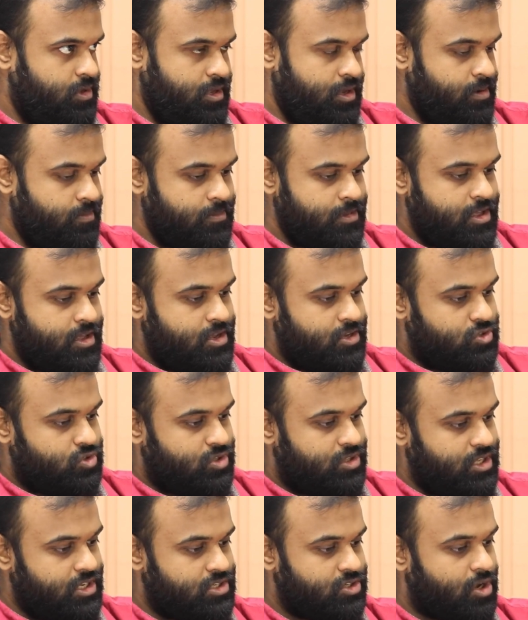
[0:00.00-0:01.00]
Yeah. So
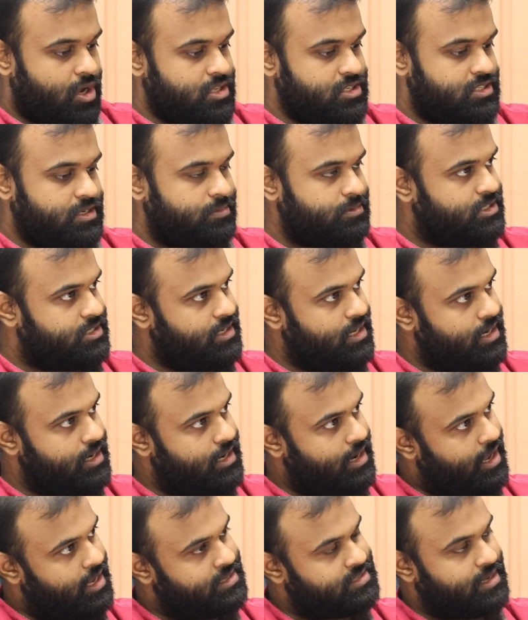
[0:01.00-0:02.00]
this concept still
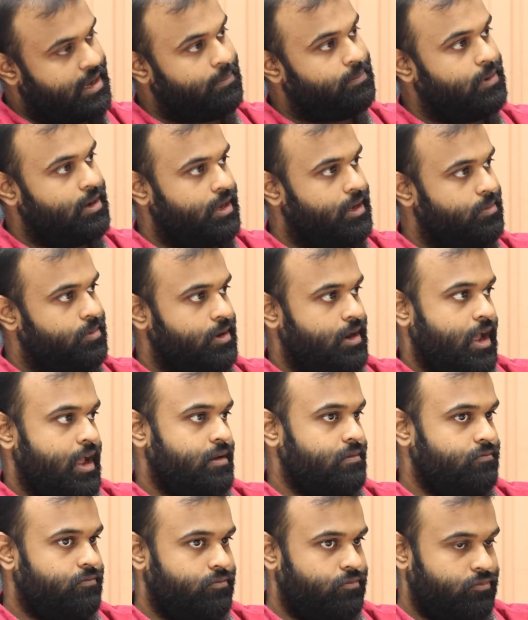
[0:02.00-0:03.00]
is applicable,
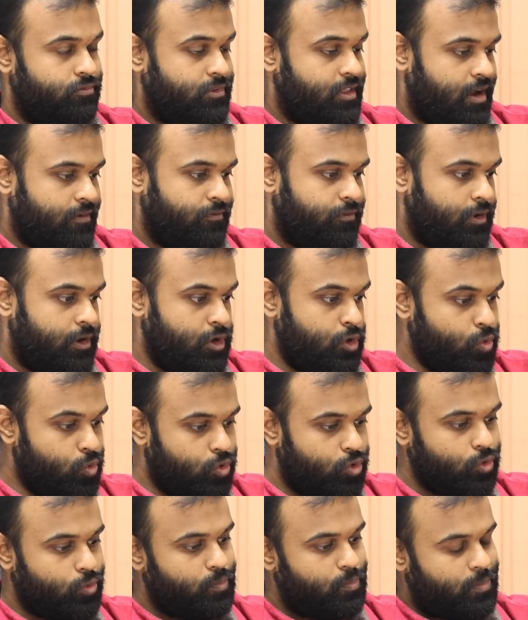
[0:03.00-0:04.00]
and that for you
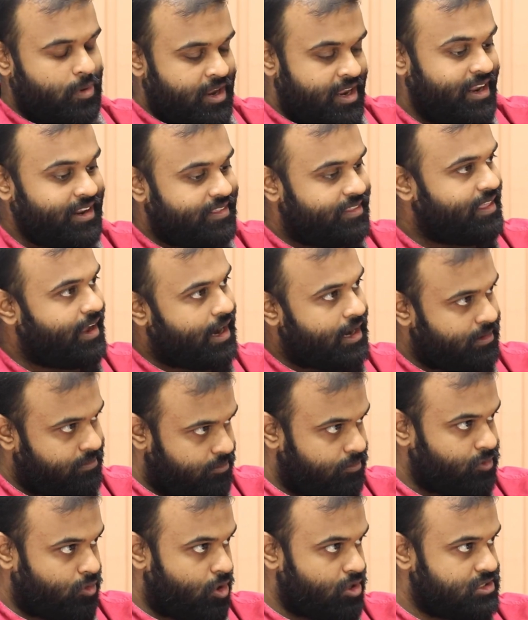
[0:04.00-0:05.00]
to hit
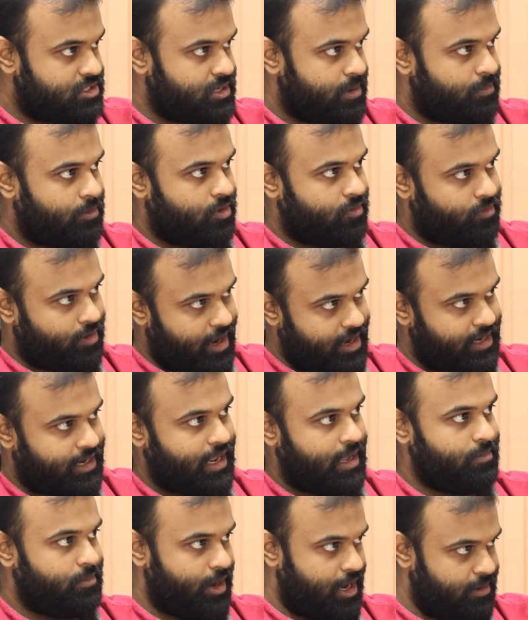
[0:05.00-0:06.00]
that concept of right
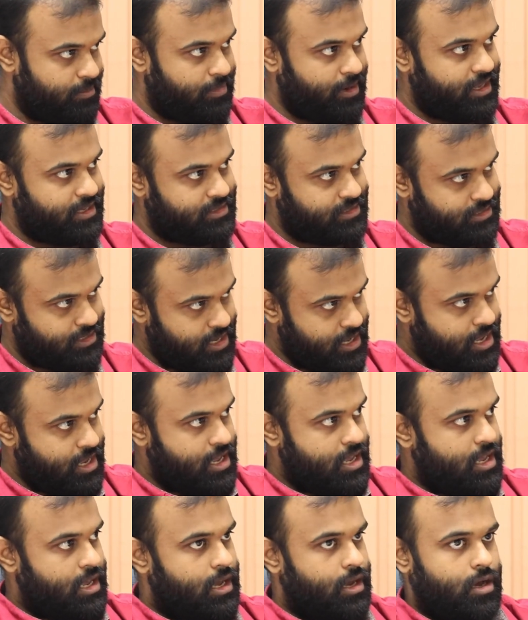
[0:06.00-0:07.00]
time, right place,
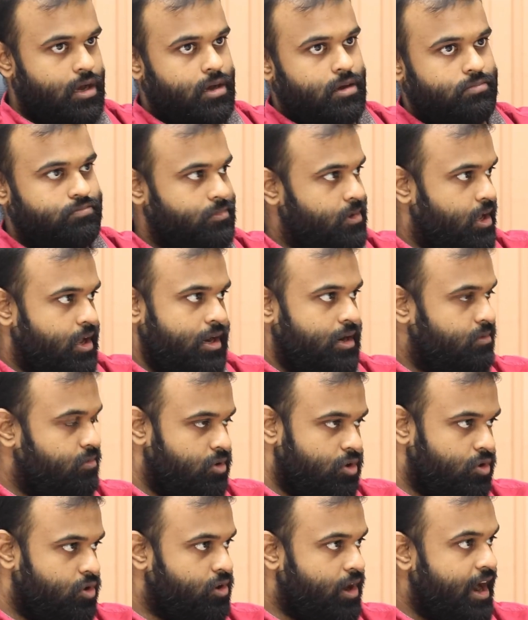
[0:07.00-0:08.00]
and
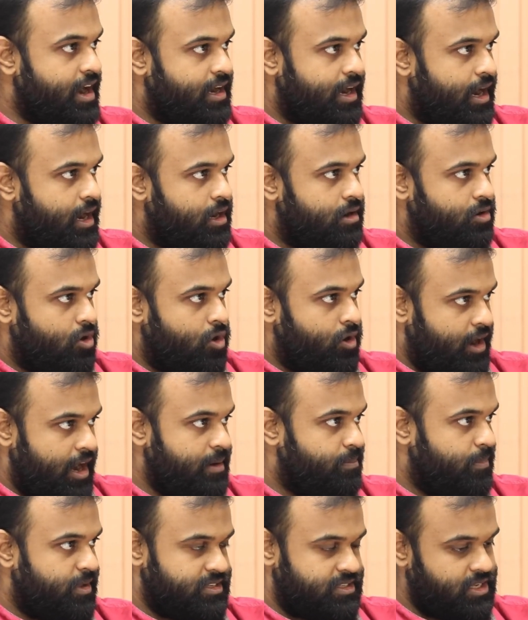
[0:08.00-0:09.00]
right ad or
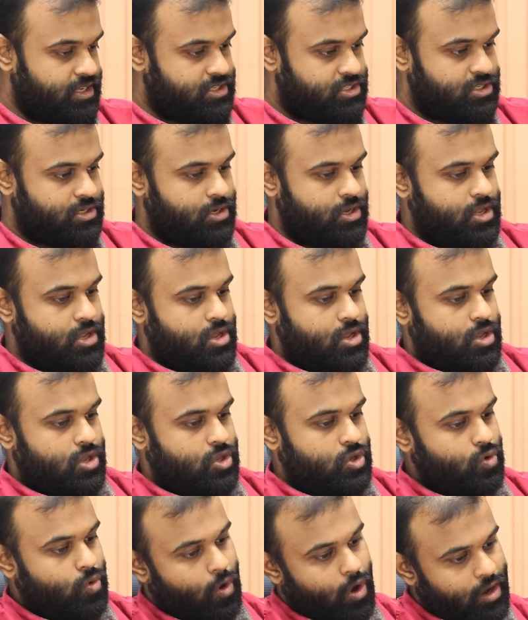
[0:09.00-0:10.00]
right message,
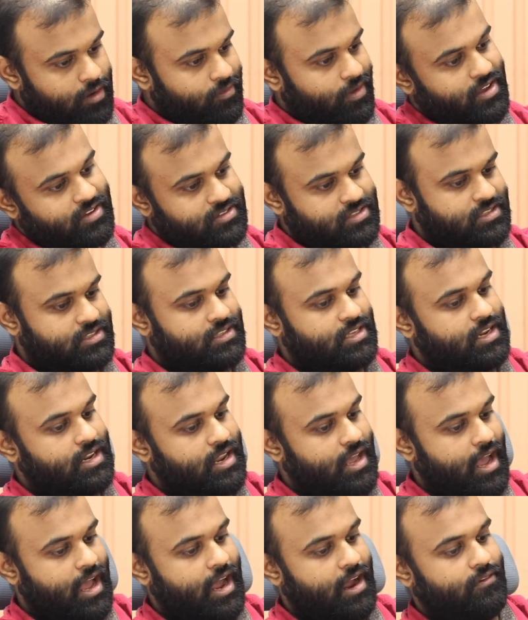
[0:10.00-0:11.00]
you always still
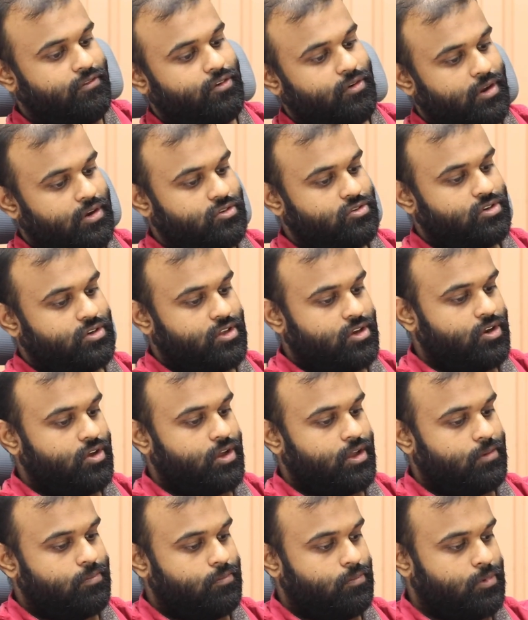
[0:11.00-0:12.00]
have to ensure that
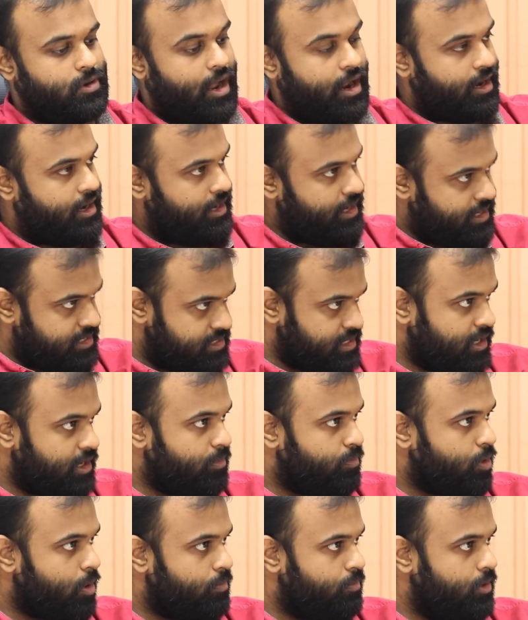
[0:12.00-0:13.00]
your targeting is set
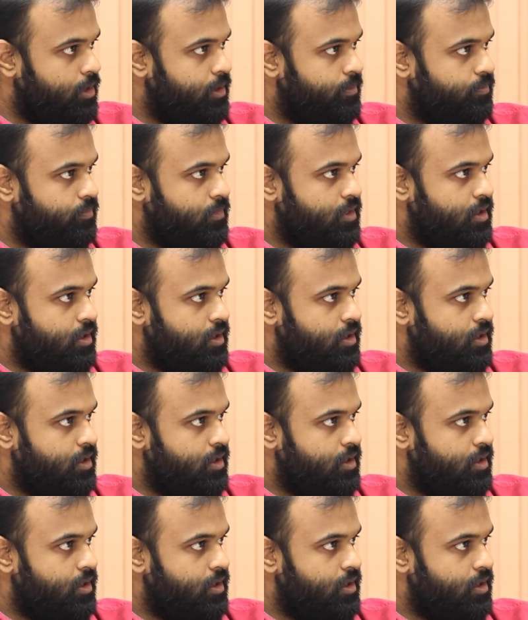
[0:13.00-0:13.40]
up properly.